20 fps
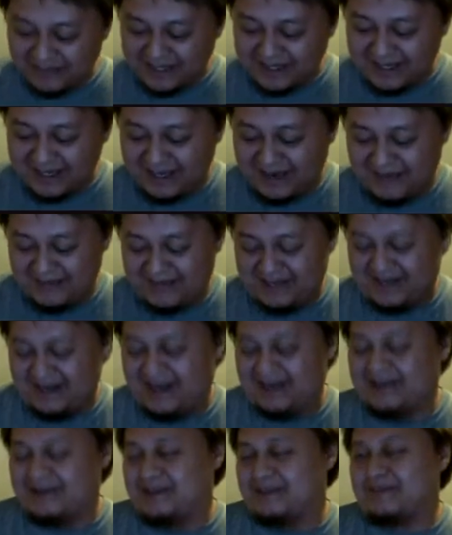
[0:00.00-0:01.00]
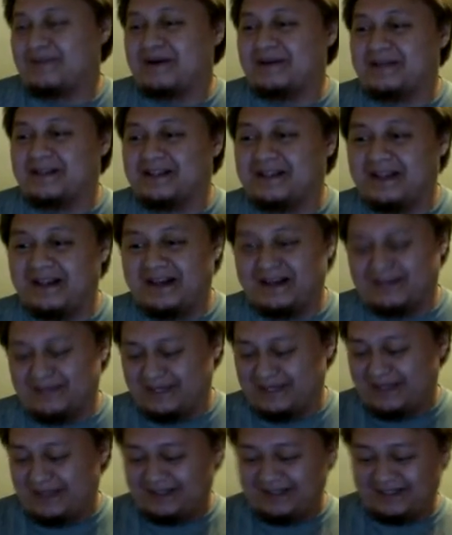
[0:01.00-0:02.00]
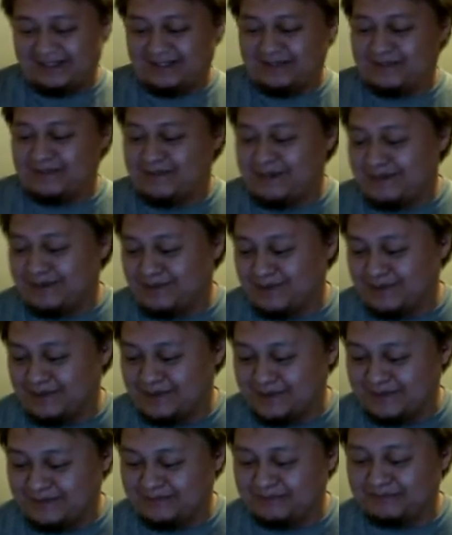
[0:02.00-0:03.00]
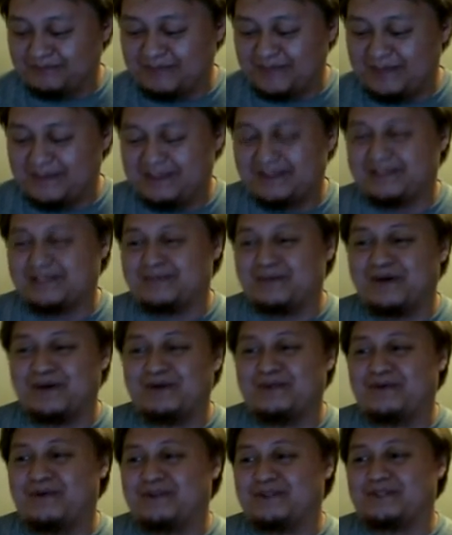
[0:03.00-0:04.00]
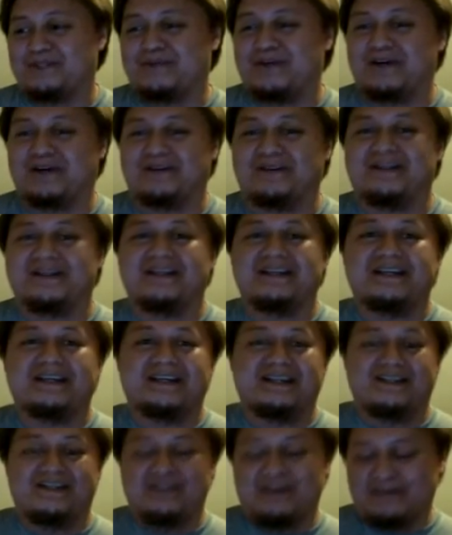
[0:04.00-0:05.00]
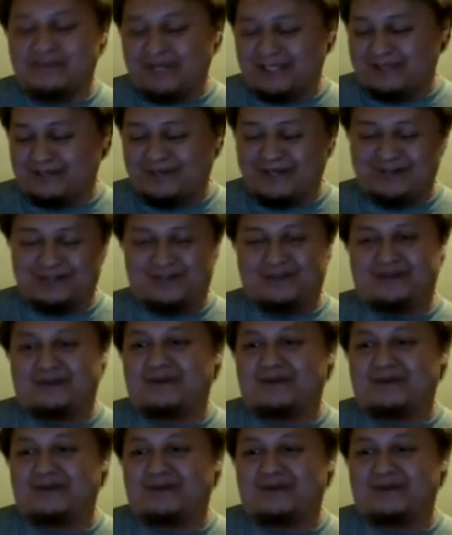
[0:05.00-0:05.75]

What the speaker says: I mean, I know it'd probably clog, but I just love Spell Absorption. I mean, smart. If you want to play smart, don't only